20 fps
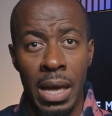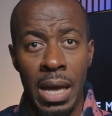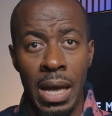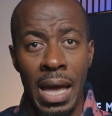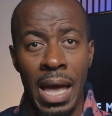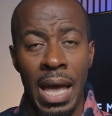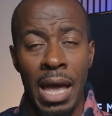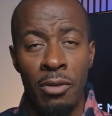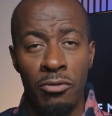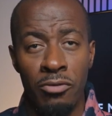
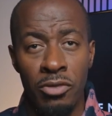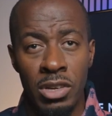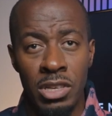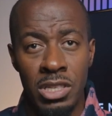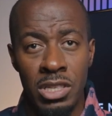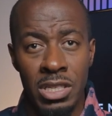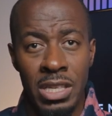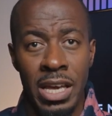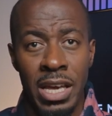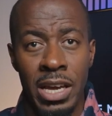every
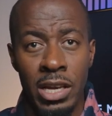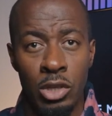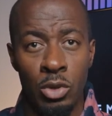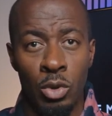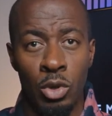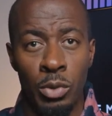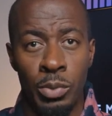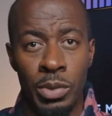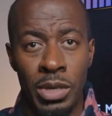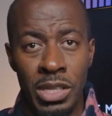stage you
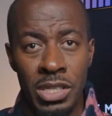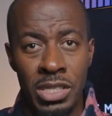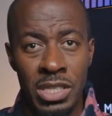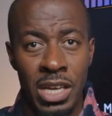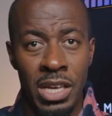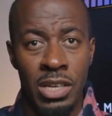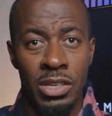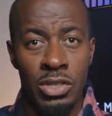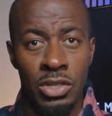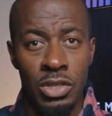want to be
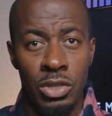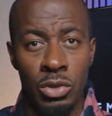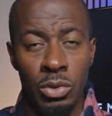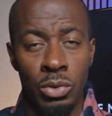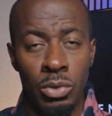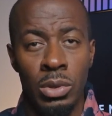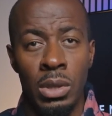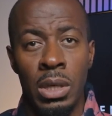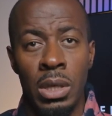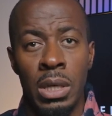
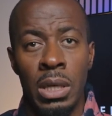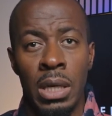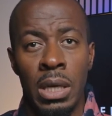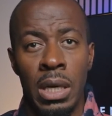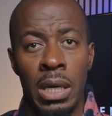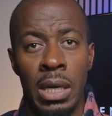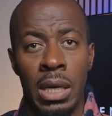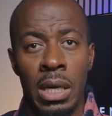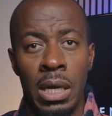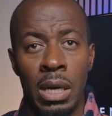intentional
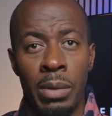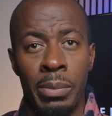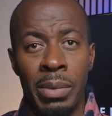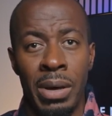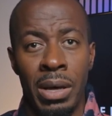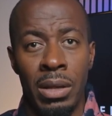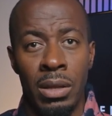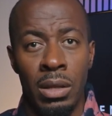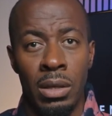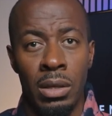
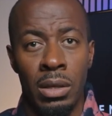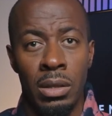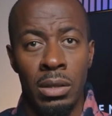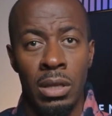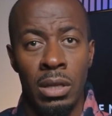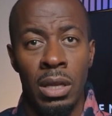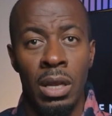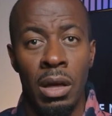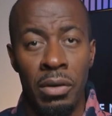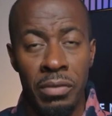about the
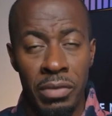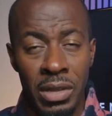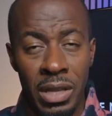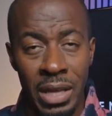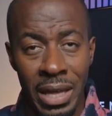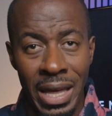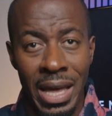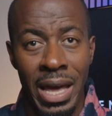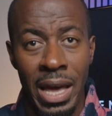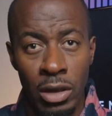love and the
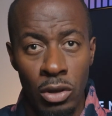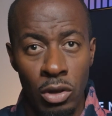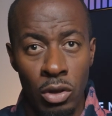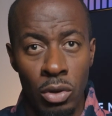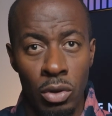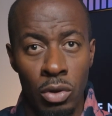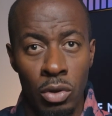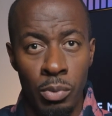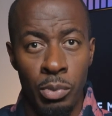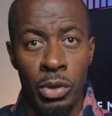care
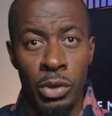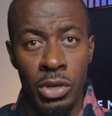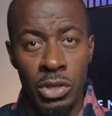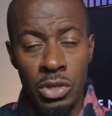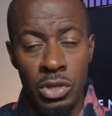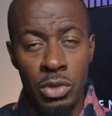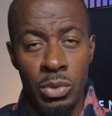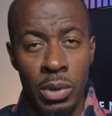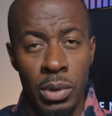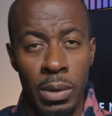you put
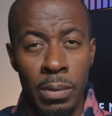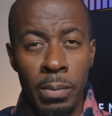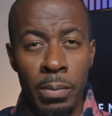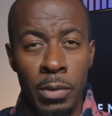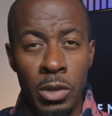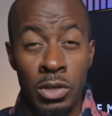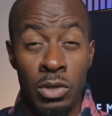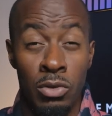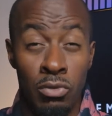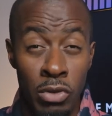into it,
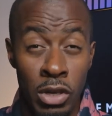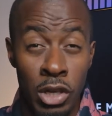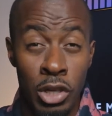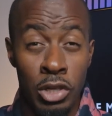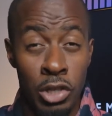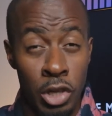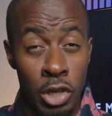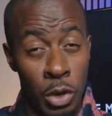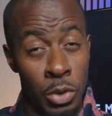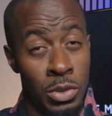because it really
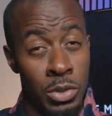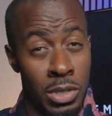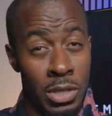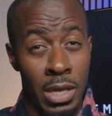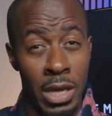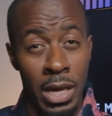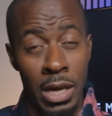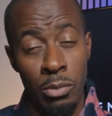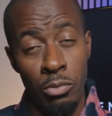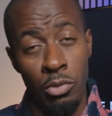shows in
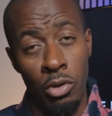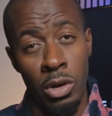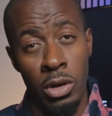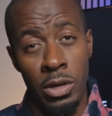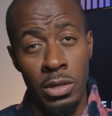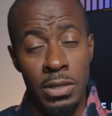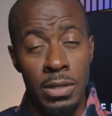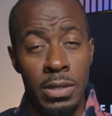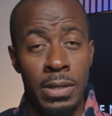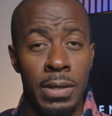the end product.